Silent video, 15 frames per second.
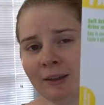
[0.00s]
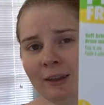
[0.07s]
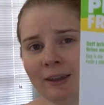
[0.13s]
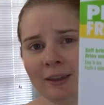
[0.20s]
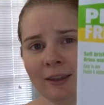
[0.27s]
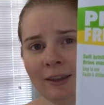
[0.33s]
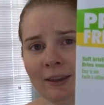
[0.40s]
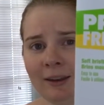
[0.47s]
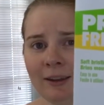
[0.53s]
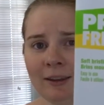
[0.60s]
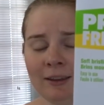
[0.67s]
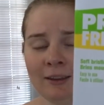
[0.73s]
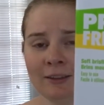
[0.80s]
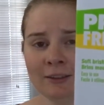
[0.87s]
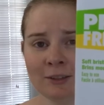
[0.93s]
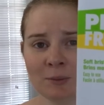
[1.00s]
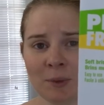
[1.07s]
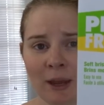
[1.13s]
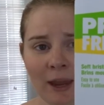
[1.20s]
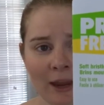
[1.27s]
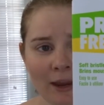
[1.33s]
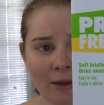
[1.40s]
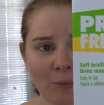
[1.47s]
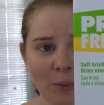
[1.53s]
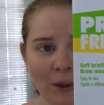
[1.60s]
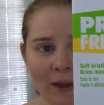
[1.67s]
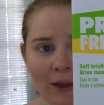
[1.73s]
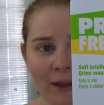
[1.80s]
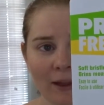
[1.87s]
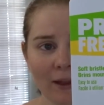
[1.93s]
It is made
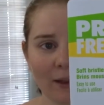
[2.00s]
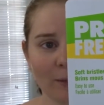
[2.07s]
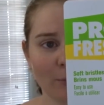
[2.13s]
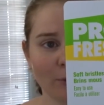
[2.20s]
by